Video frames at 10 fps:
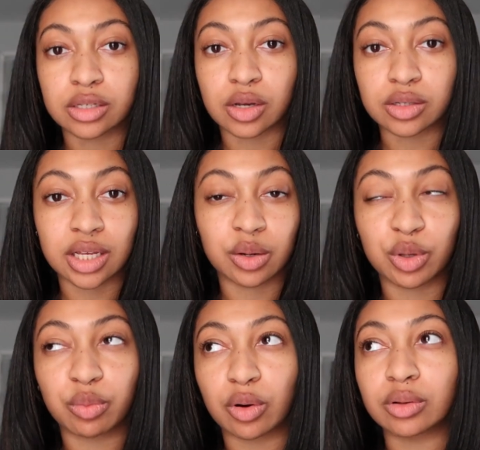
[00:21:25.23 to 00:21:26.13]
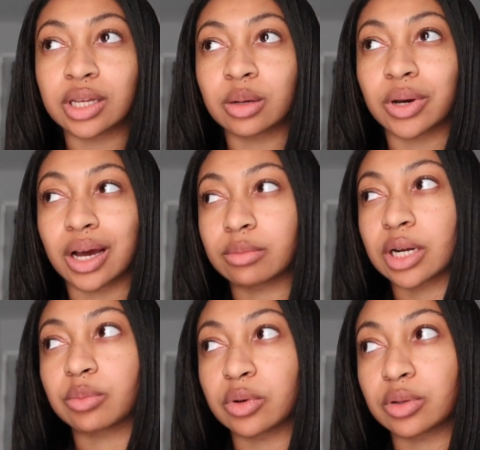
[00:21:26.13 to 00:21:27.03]
So it's going to be bowling, but I'm
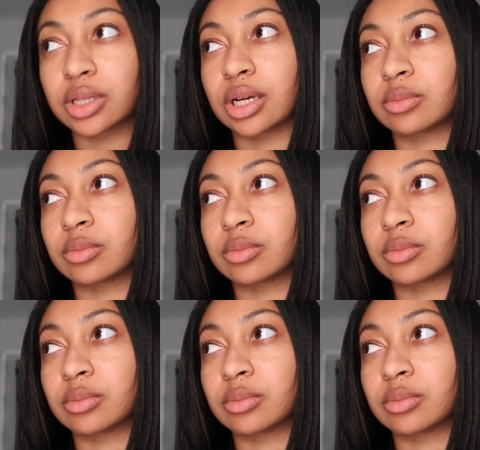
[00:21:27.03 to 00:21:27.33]
not bowling.